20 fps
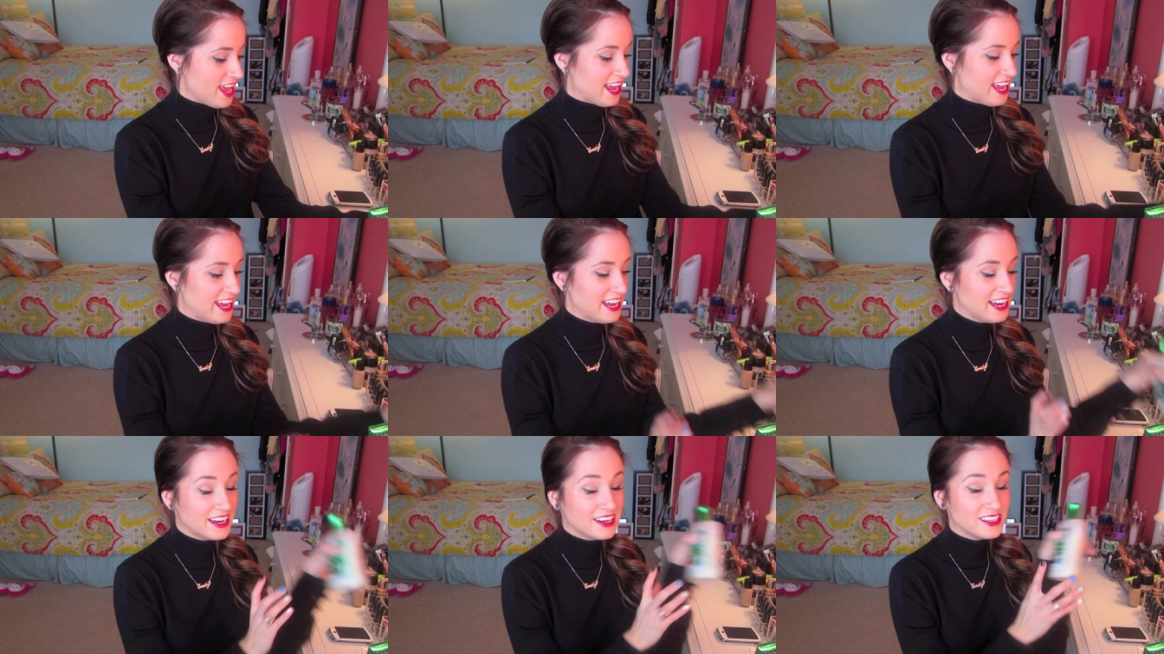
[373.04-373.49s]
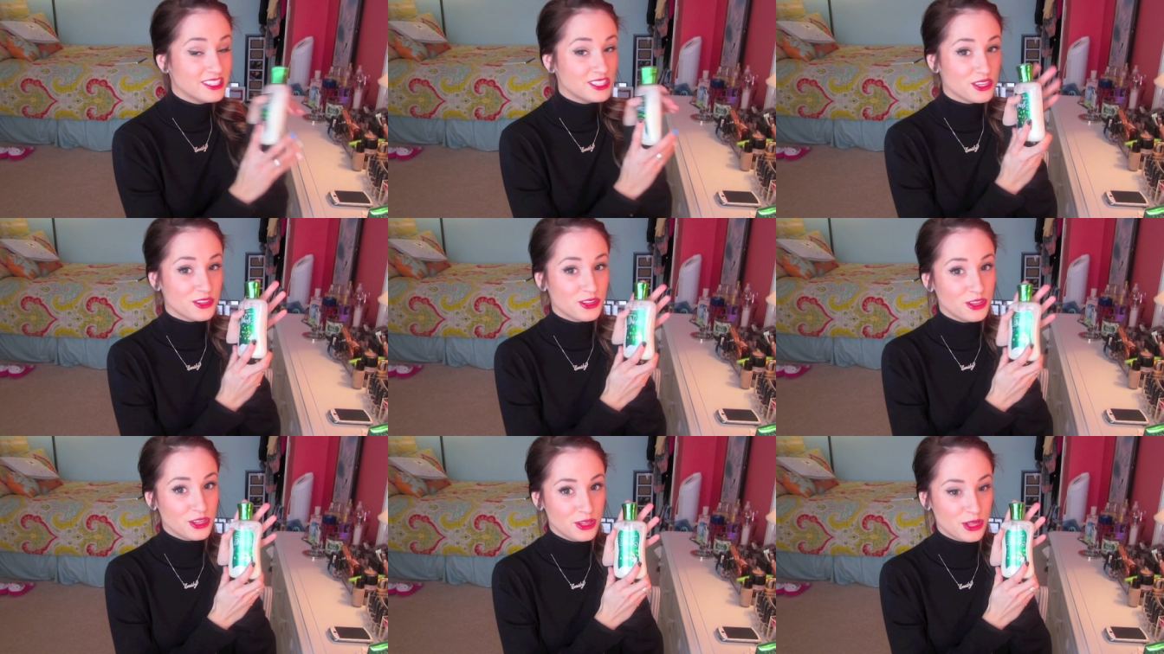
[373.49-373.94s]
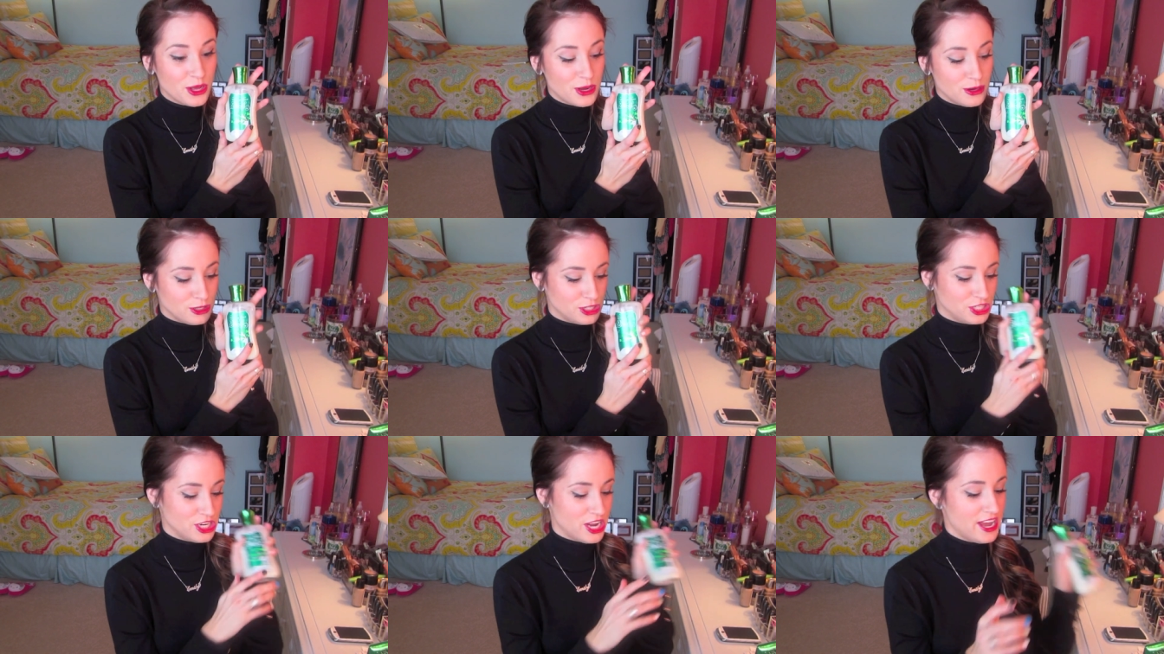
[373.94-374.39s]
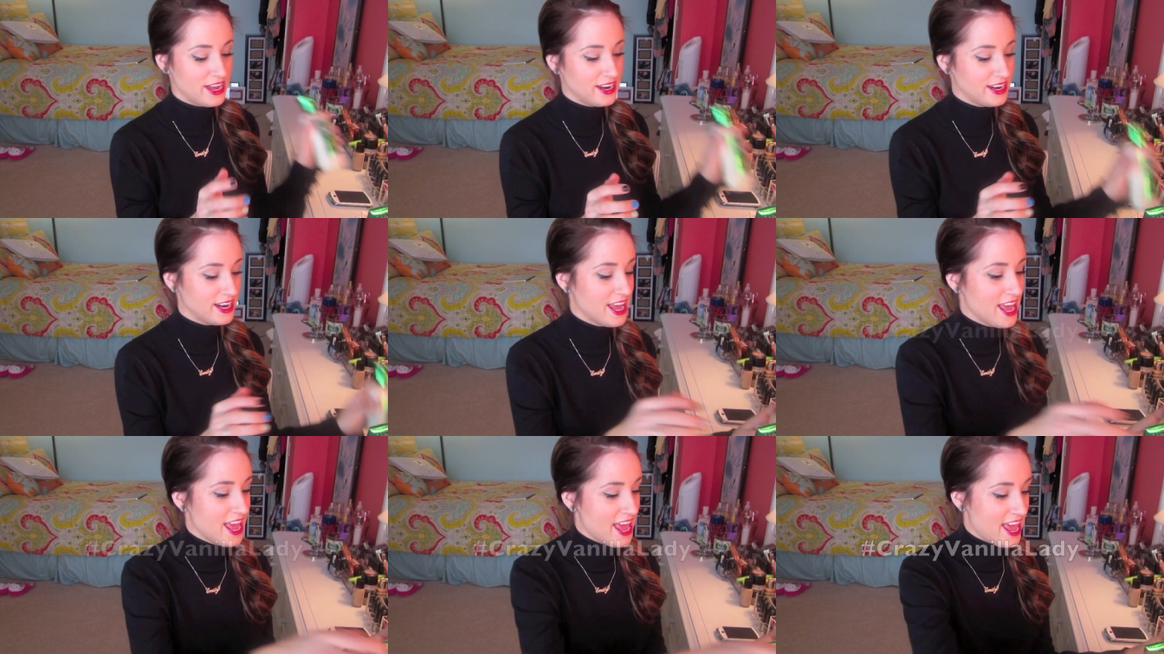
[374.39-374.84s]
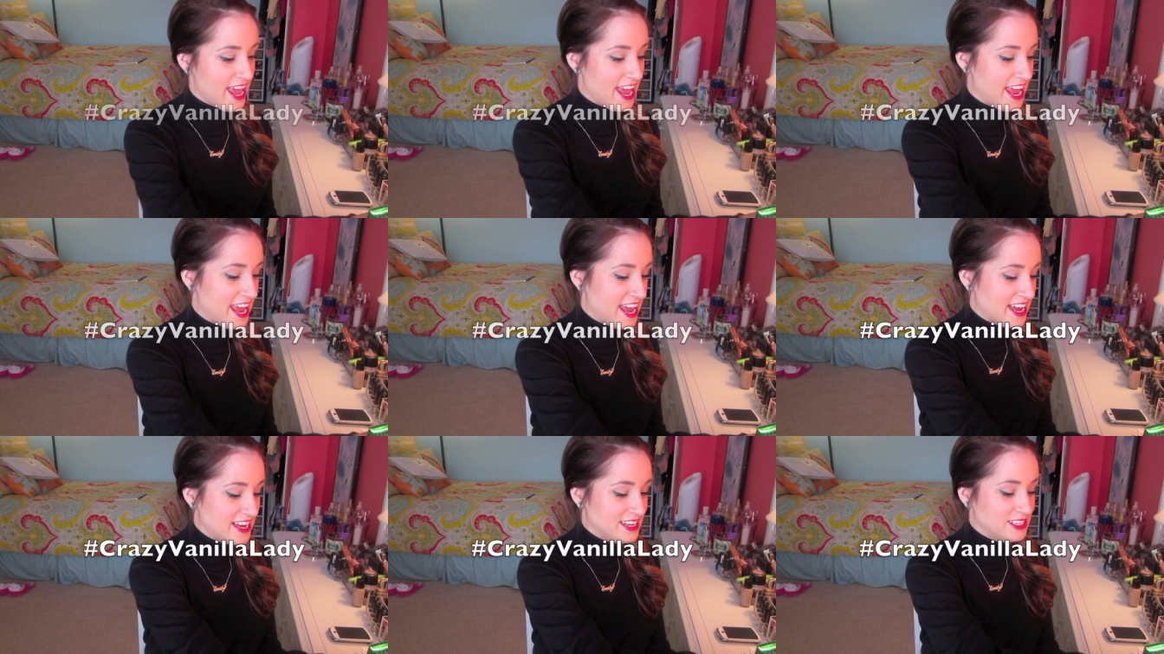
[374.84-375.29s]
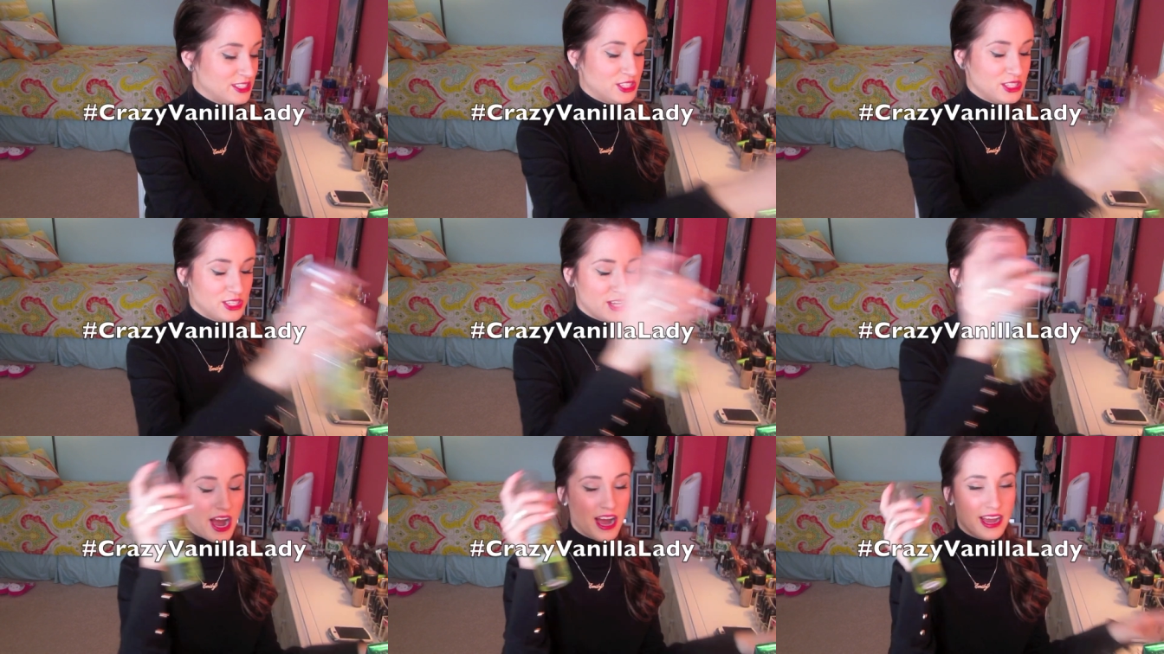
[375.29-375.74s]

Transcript: and the lotion and